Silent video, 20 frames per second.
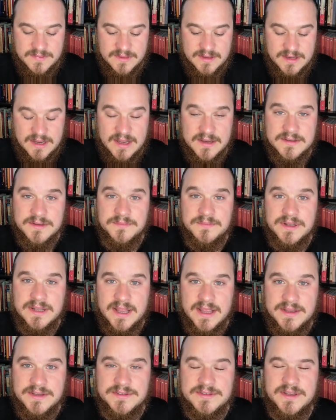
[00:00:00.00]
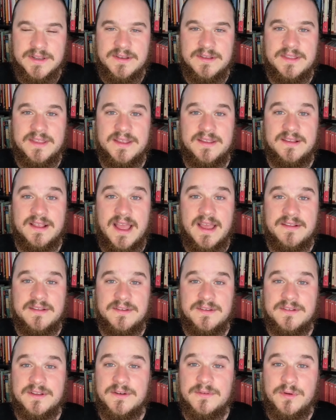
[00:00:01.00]
contemplation,
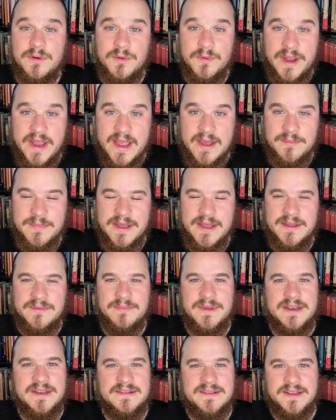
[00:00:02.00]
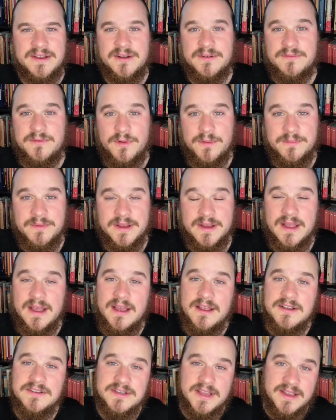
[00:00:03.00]
asking yourself, who am I? Meditating on forms of
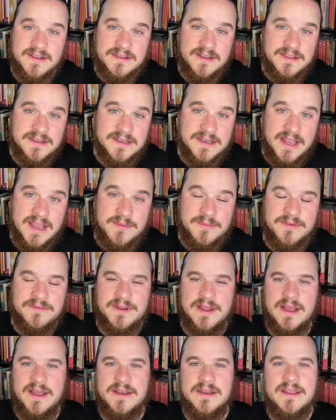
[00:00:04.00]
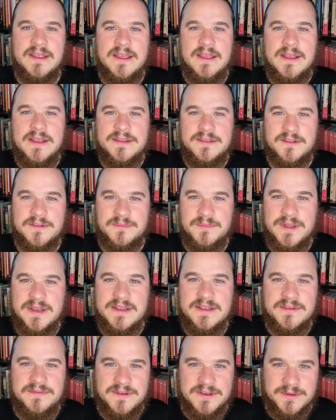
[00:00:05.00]
God, chanting the name of God. There's many
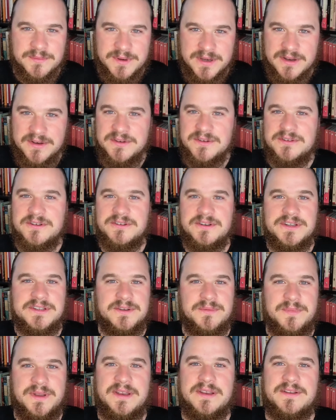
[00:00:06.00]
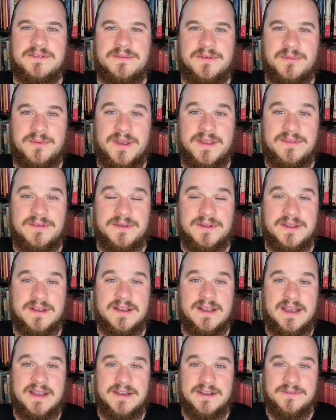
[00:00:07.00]
different, depending on your tradition, many different ways you can
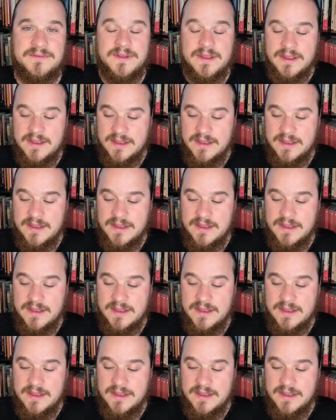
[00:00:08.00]
kind of